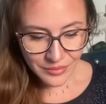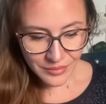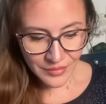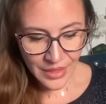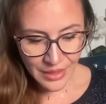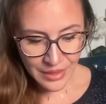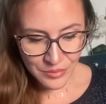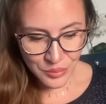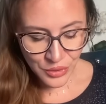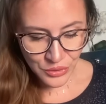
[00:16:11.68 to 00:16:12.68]
They're
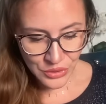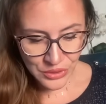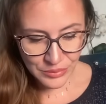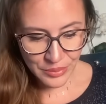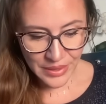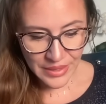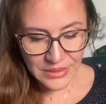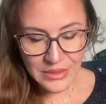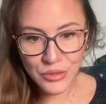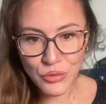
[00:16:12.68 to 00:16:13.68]
unprocessed
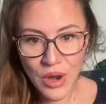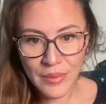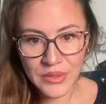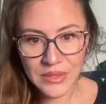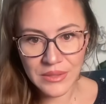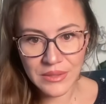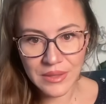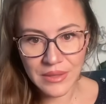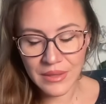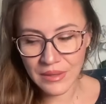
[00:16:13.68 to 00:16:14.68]
pains and traumas,
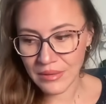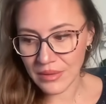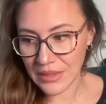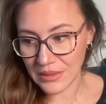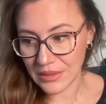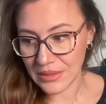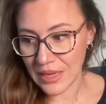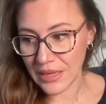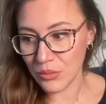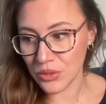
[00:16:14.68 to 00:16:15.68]
and that's
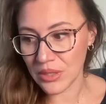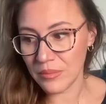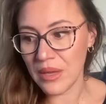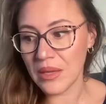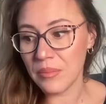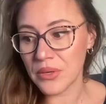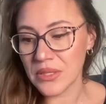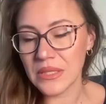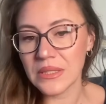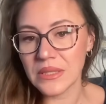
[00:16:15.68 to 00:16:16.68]
exactly what can make
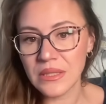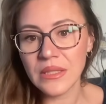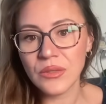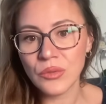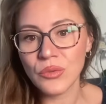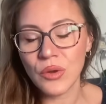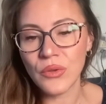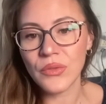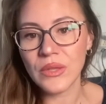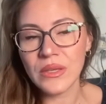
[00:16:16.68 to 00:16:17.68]
persons sin and do
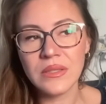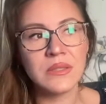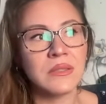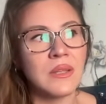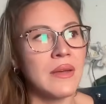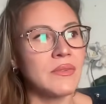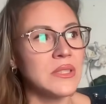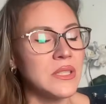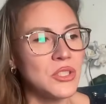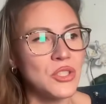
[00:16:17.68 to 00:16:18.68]
wrong things and have
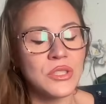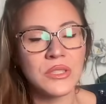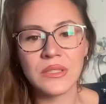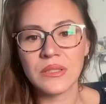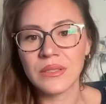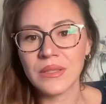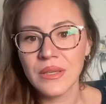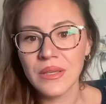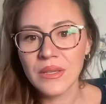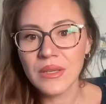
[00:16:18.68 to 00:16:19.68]
addictions and
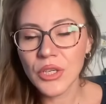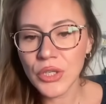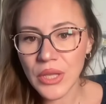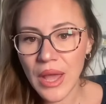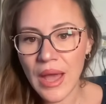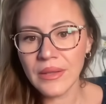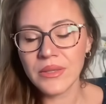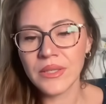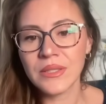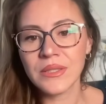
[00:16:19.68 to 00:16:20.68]
hurt
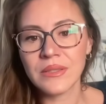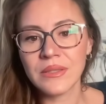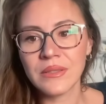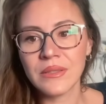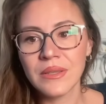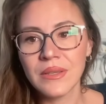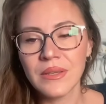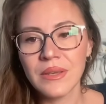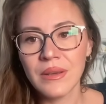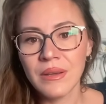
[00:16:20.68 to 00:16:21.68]
others, and
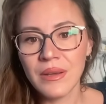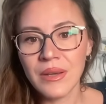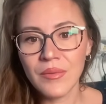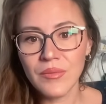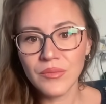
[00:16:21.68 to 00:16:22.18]
the